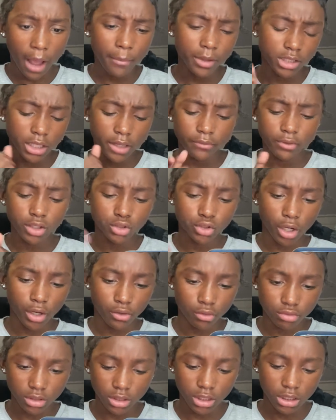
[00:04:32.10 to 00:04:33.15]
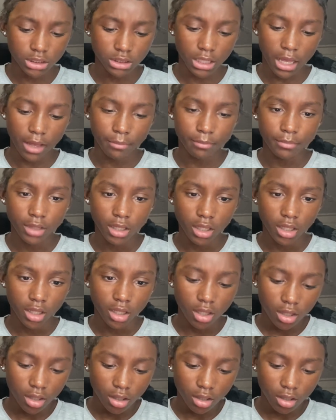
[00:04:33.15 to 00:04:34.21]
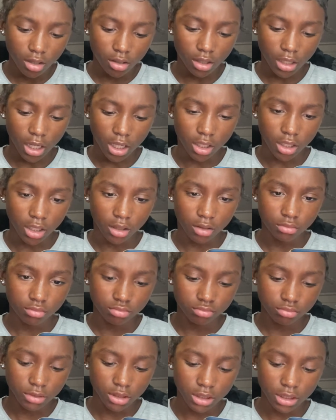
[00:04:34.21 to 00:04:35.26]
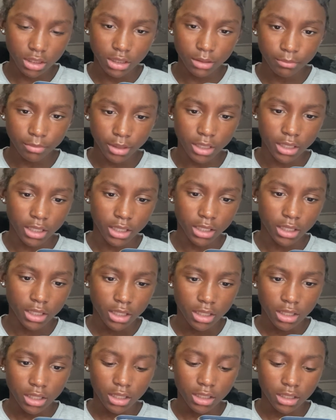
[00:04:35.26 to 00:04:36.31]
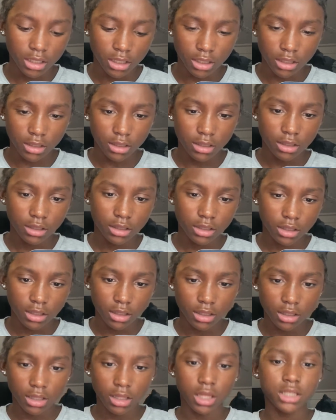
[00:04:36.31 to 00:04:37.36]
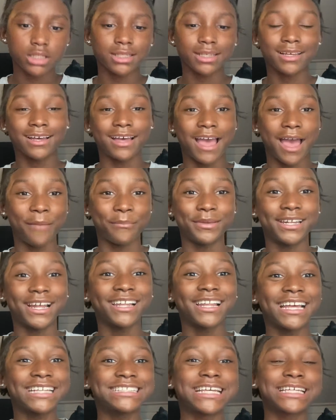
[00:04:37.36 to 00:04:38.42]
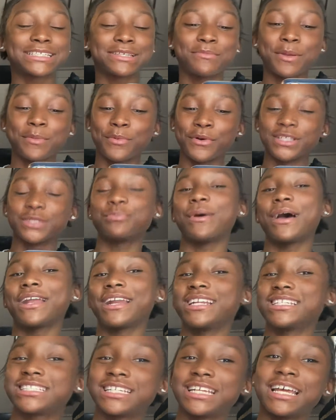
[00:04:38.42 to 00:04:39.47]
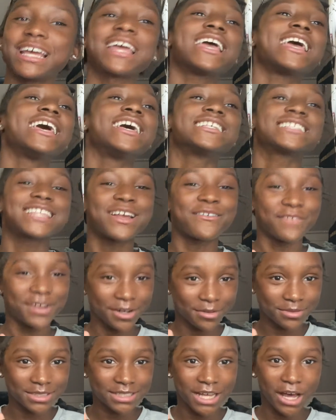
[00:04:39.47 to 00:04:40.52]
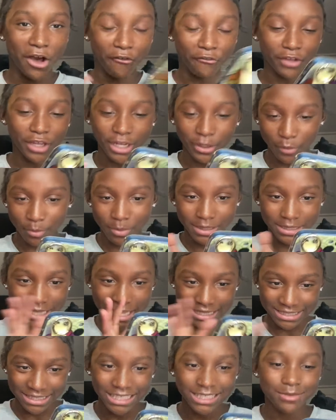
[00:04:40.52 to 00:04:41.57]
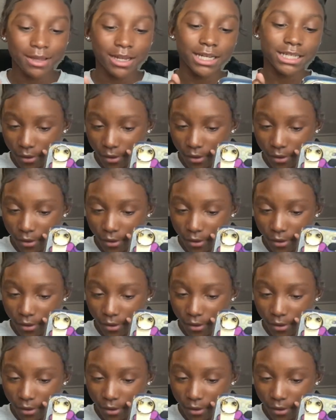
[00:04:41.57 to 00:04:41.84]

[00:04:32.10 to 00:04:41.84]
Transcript: I'm gonna definitely start using this app. Not now. But, yeah. It's a good app, and I like texting people in Spanish and saying random stuff, and then we be texting in Spanish.